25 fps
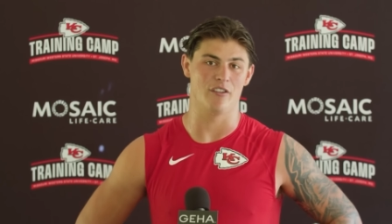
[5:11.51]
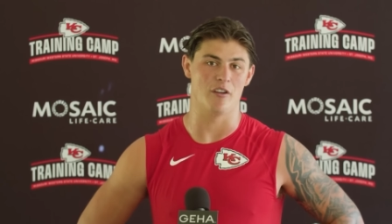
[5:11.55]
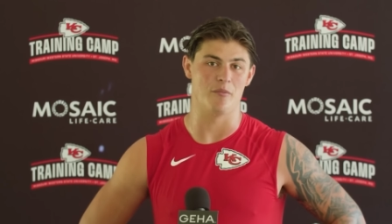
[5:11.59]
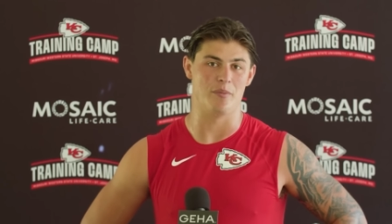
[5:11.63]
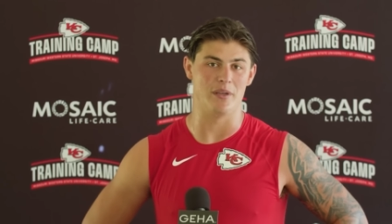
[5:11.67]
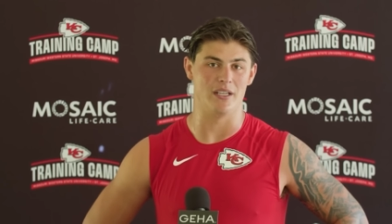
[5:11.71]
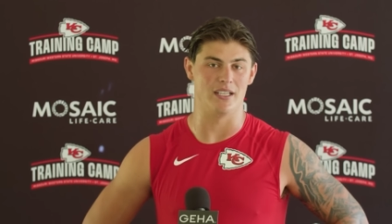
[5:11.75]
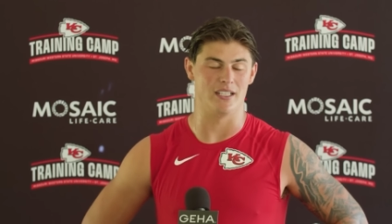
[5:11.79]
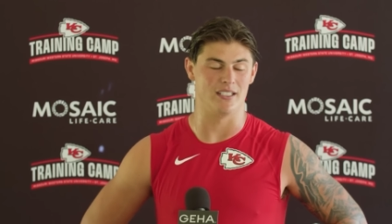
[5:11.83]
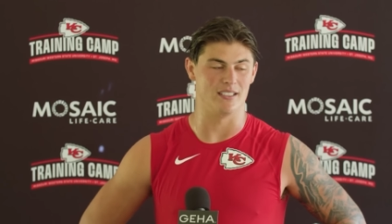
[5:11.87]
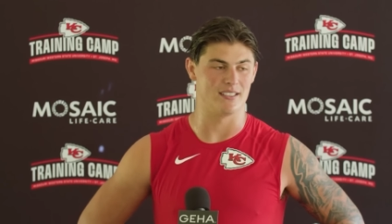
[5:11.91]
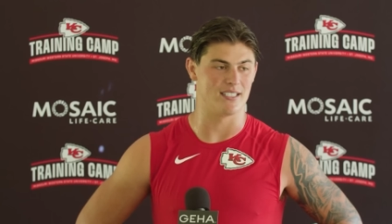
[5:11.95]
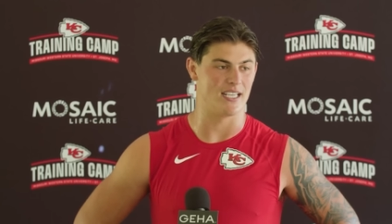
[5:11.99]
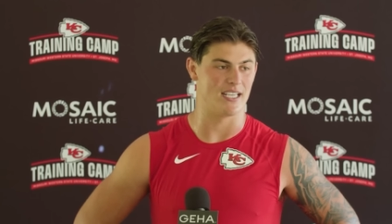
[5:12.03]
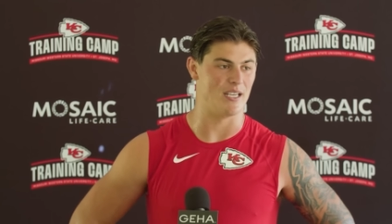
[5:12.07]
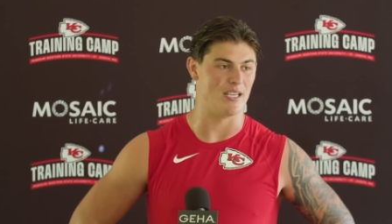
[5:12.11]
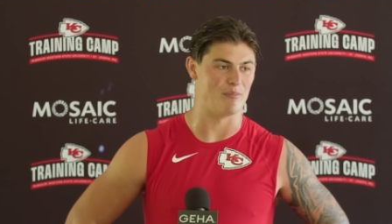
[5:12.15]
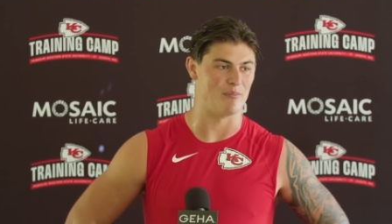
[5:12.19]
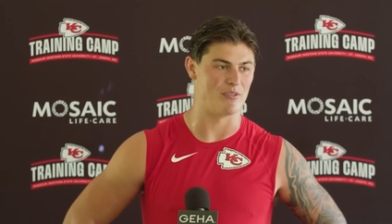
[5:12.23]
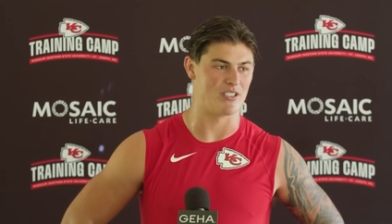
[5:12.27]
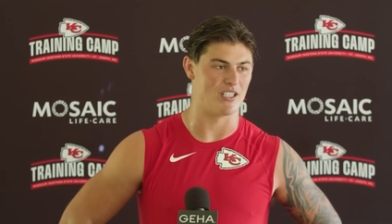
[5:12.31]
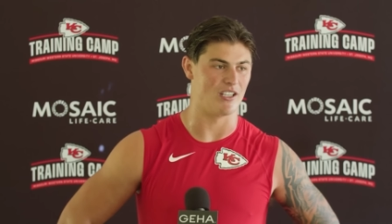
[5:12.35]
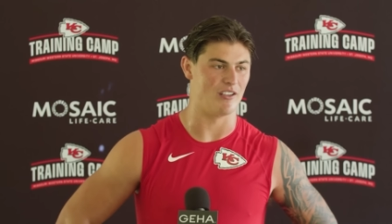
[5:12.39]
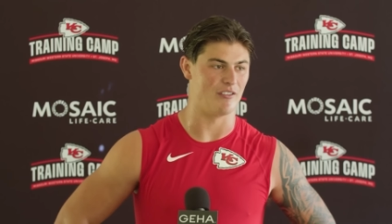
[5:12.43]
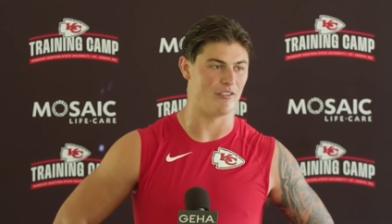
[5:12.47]
I've been in
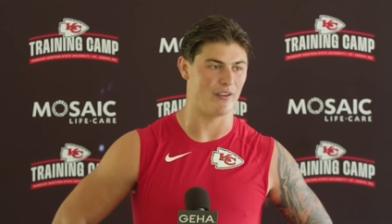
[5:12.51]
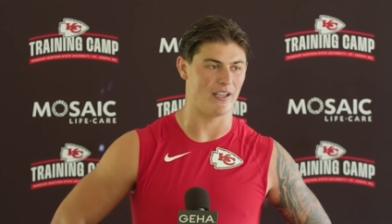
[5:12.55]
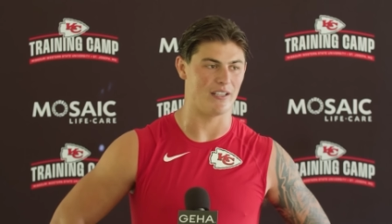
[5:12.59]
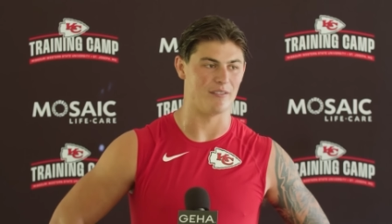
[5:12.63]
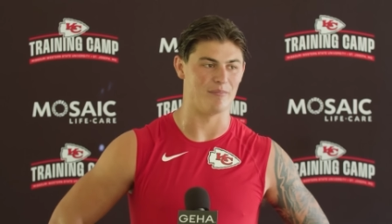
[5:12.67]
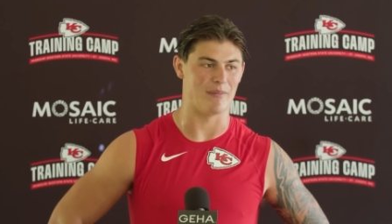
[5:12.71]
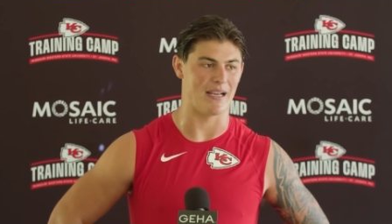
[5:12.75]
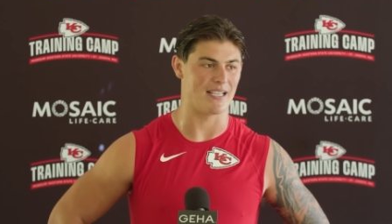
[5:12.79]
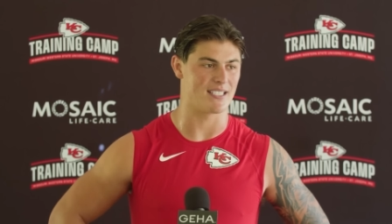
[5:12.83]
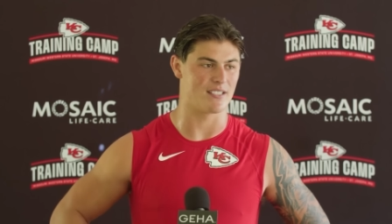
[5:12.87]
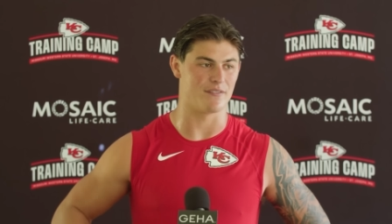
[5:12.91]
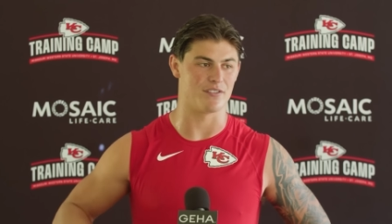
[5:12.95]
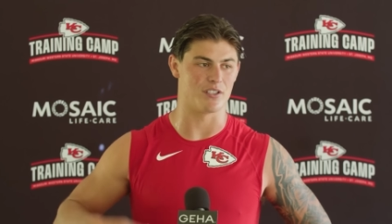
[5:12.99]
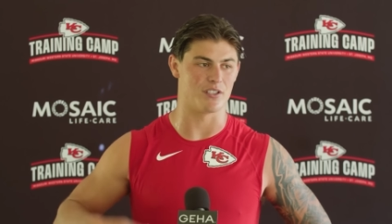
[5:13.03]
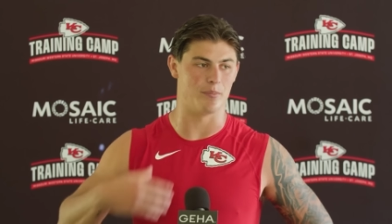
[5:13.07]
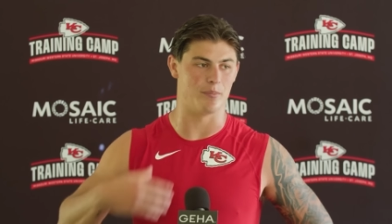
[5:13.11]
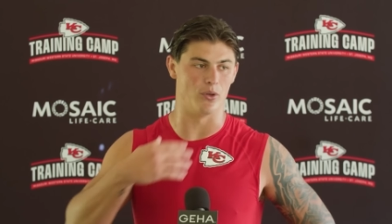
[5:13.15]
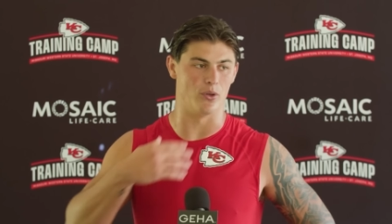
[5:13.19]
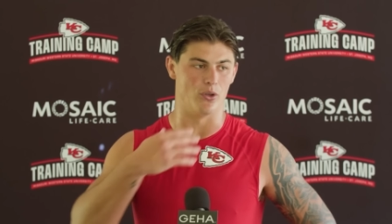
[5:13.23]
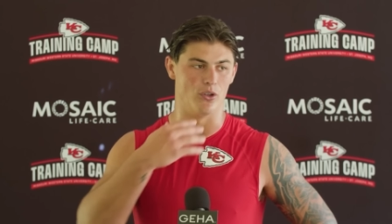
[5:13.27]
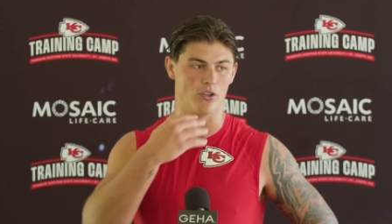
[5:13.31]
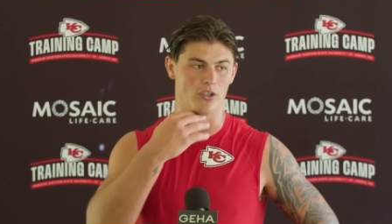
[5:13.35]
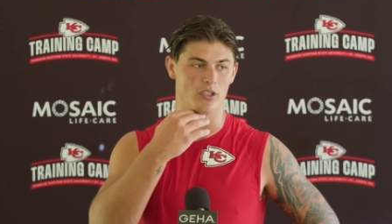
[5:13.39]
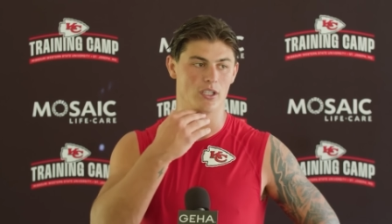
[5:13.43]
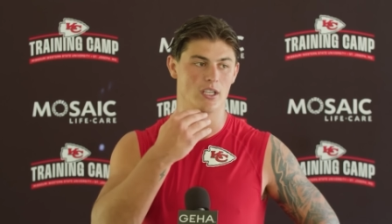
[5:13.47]
teams that have had massive
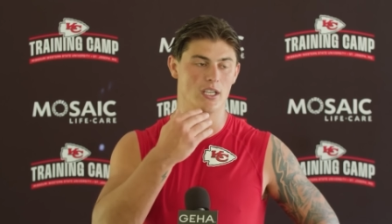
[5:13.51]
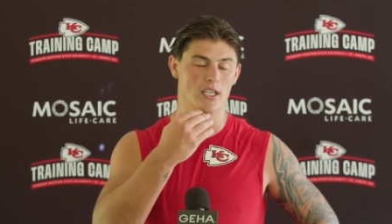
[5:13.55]
support,